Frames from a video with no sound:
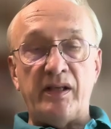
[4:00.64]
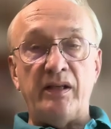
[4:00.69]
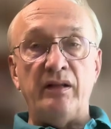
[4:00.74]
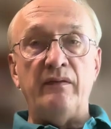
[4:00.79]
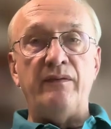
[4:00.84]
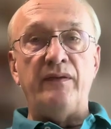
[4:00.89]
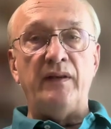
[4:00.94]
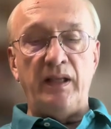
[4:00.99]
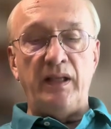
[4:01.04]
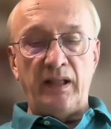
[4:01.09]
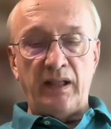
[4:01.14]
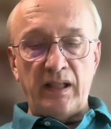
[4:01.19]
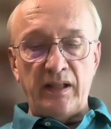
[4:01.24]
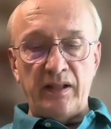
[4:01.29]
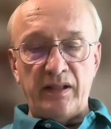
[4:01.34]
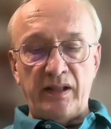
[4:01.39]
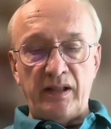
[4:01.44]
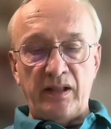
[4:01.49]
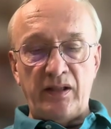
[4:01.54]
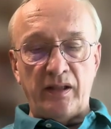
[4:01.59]
skillfully
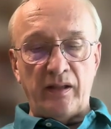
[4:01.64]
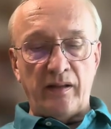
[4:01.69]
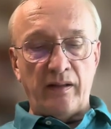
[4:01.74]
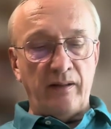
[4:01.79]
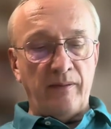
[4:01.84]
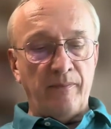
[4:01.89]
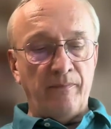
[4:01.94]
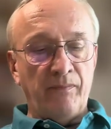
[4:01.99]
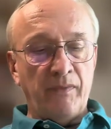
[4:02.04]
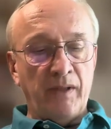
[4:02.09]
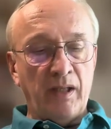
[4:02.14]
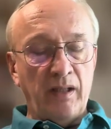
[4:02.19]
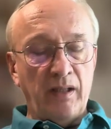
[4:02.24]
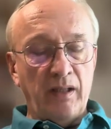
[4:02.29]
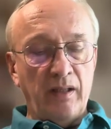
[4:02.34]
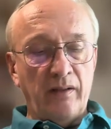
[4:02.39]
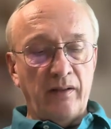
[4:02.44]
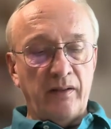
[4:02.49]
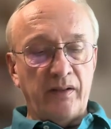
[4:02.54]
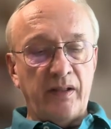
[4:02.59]
against each other.
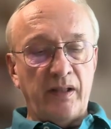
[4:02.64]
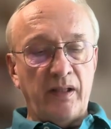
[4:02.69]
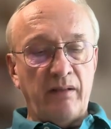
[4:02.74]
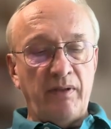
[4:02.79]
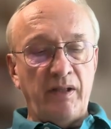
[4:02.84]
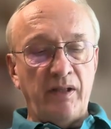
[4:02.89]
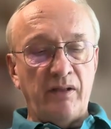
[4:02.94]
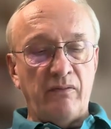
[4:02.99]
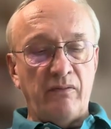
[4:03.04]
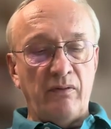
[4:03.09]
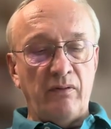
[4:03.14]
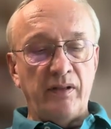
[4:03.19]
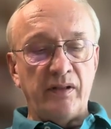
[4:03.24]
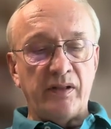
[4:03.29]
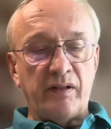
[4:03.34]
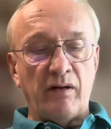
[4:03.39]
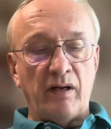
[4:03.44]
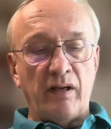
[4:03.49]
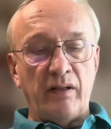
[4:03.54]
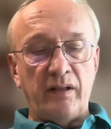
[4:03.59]
The Siamese
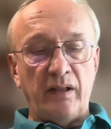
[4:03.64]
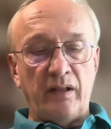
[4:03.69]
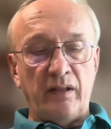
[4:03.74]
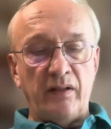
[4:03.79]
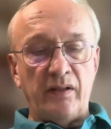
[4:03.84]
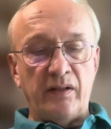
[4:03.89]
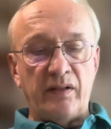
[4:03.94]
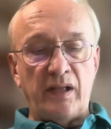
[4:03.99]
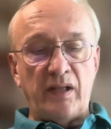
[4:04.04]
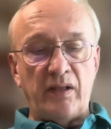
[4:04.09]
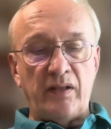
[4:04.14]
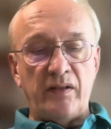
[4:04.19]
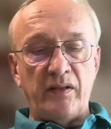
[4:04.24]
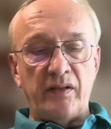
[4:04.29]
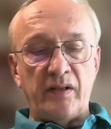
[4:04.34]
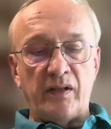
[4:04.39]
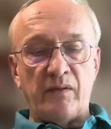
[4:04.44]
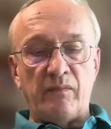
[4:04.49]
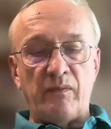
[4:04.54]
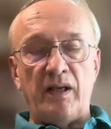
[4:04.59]
rulers granted
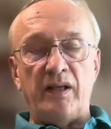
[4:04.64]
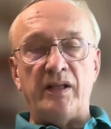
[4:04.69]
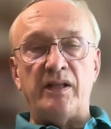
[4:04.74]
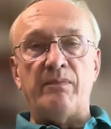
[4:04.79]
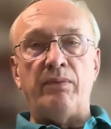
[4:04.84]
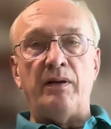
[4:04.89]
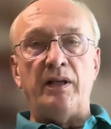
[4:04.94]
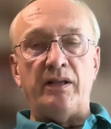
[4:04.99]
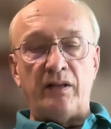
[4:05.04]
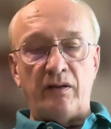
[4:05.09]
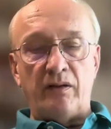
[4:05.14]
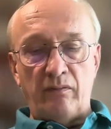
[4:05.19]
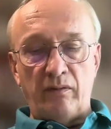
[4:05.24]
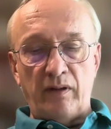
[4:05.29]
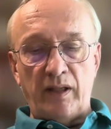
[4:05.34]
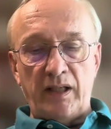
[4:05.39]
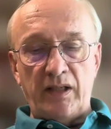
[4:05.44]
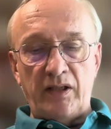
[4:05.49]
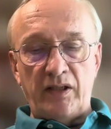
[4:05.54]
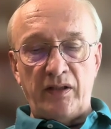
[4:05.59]
concessions as well as political
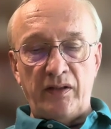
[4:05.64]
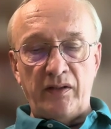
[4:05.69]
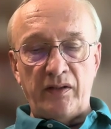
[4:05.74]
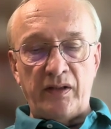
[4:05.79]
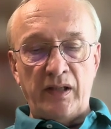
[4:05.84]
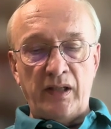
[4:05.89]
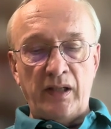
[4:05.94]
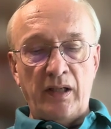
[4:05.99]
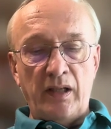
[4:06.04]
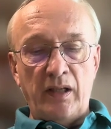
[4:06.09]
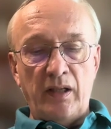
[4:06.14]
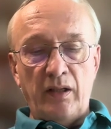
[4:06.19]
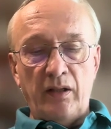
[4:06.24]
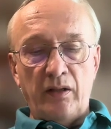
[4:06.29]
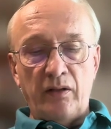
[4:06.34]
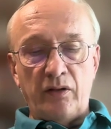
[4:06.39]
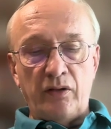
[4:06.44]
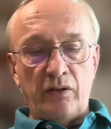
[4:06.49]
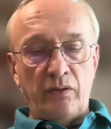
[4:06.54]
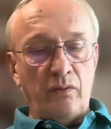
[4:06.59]
relations
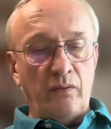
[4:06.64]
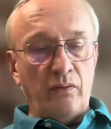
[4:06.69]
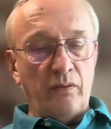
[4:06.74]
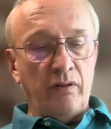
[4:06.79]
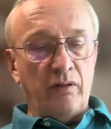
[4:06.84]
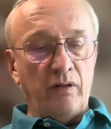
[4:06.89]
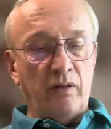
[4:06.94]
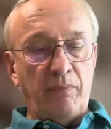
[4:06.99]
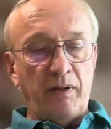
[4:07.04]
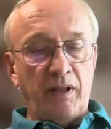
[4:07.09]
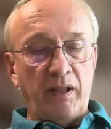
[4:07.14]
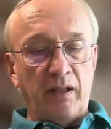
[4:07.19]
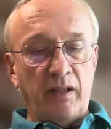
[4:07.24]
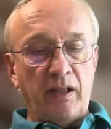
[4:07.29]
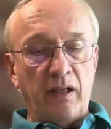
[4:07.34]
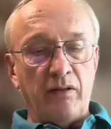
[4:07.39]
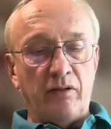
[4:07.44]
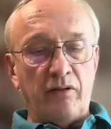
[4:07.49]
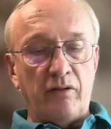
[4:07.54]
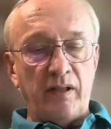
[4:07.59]
to European
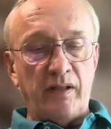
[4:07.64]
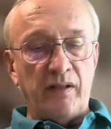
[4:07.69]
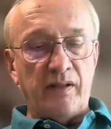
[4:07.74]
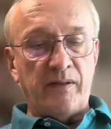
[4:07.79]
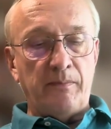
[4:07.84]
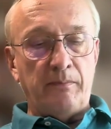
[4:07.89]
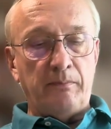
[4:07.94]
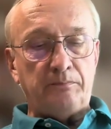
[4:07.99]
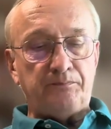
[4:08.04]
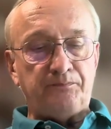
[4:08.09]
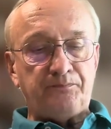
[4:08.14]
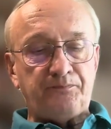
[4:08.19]
countries.